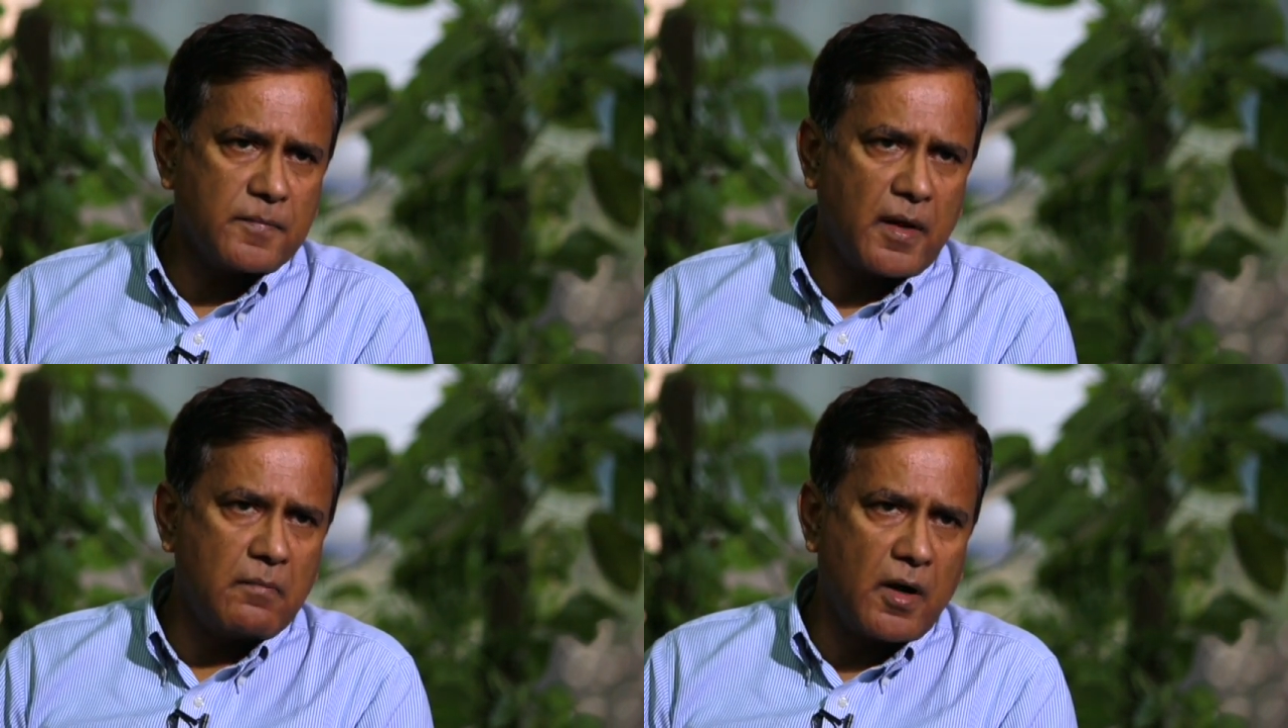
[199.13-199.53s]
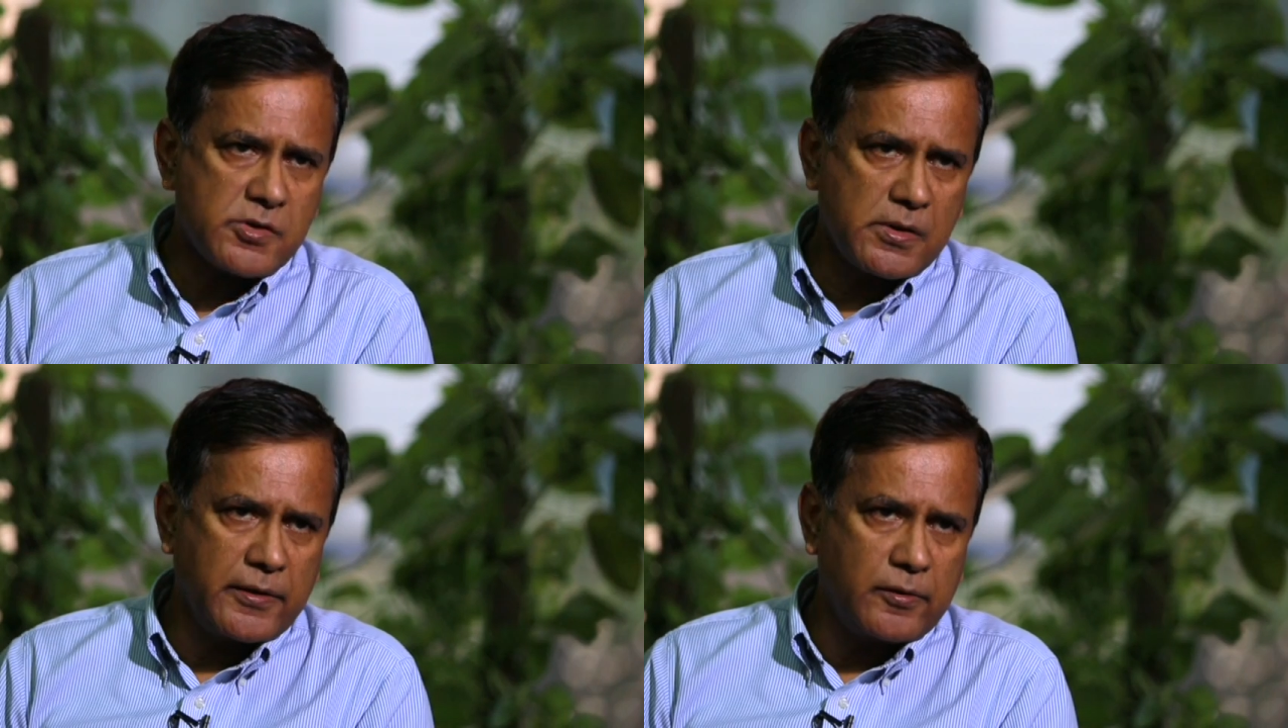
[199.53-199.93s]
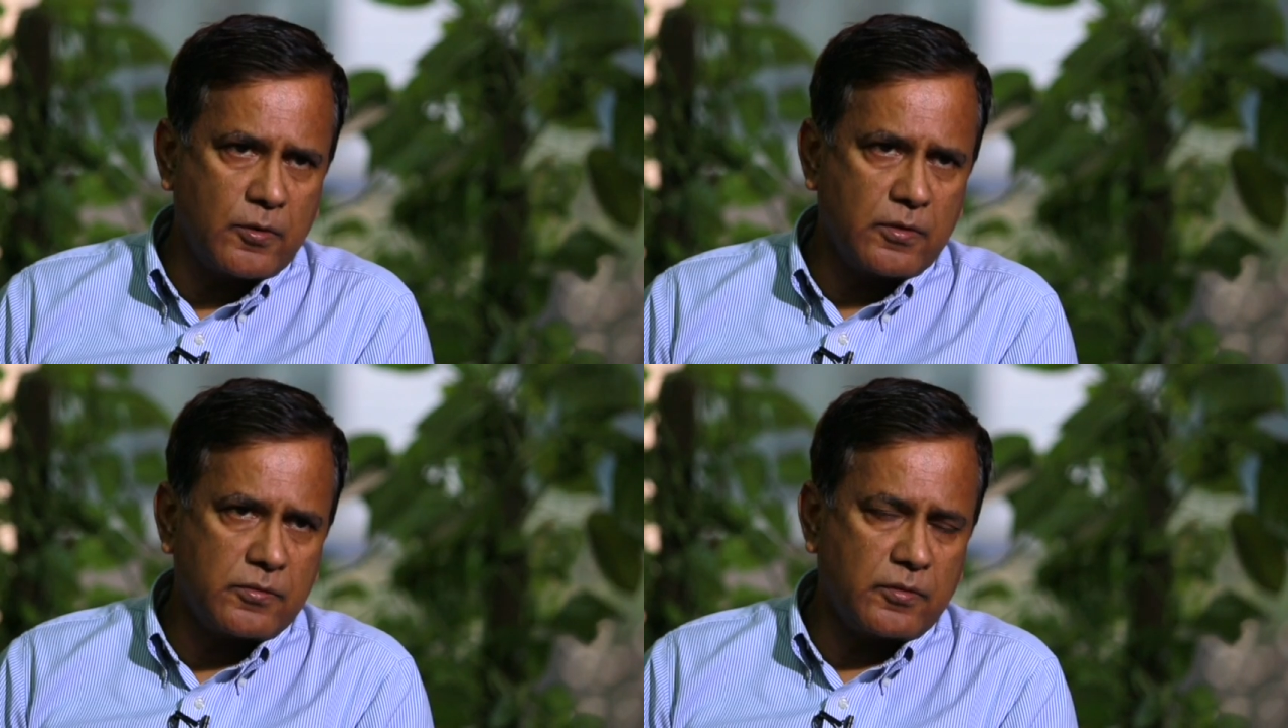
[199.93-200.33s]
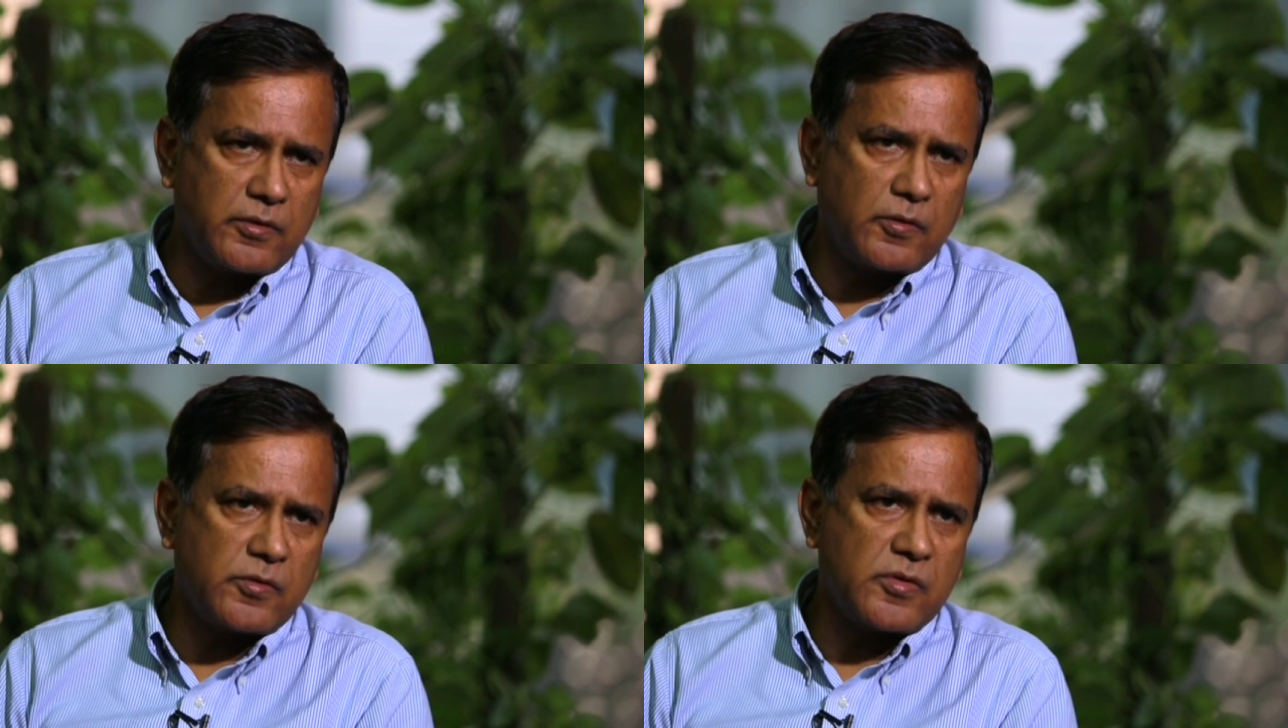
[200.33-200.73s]
and marshalling those
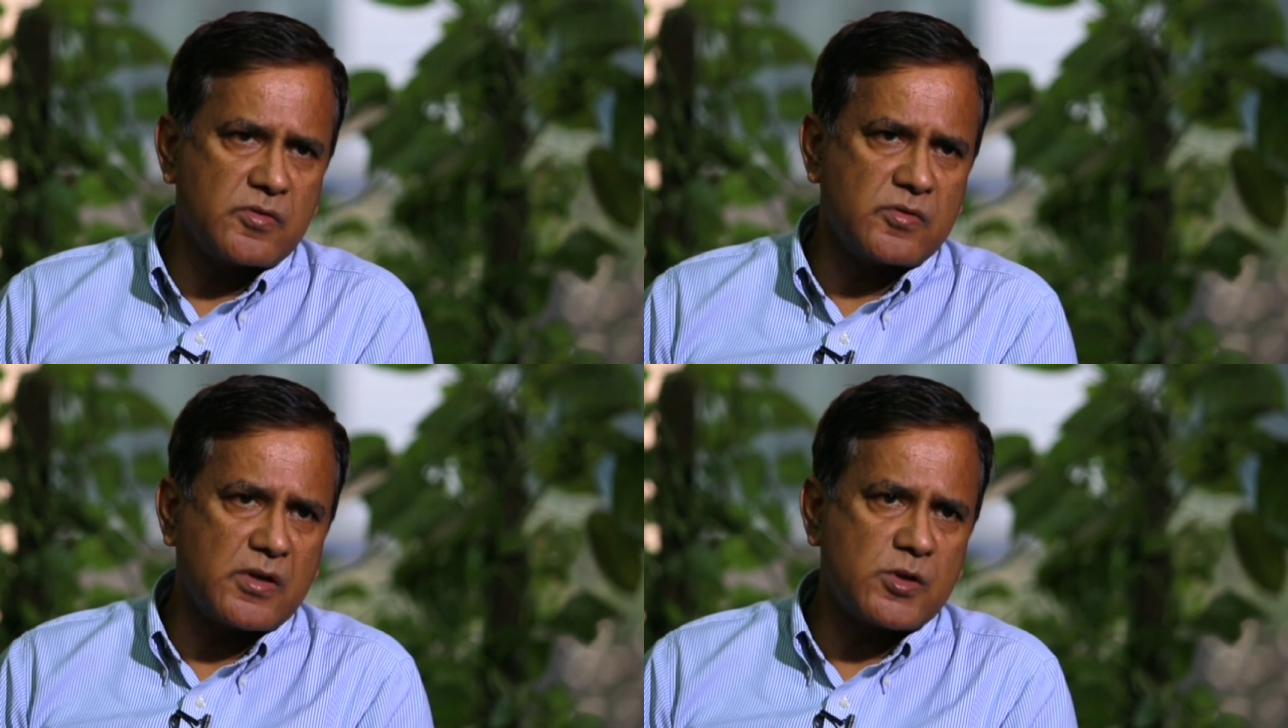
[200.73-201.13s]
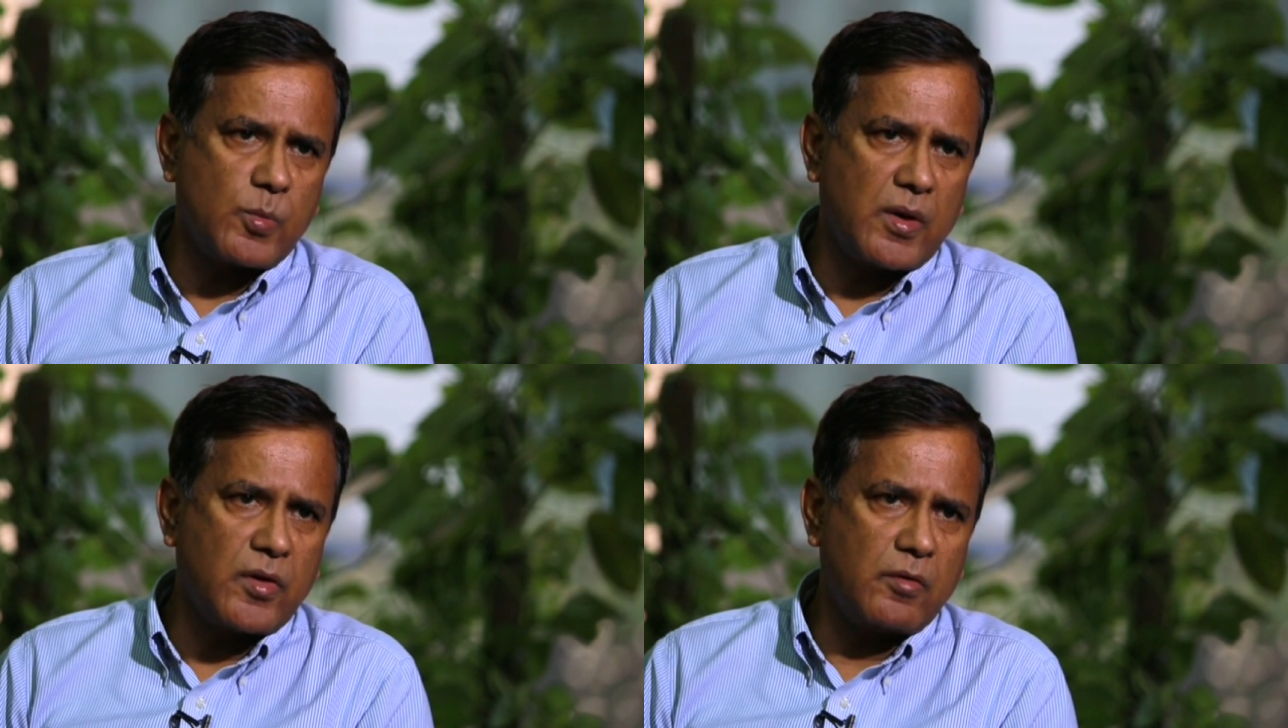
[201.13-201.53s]
resources in such a way that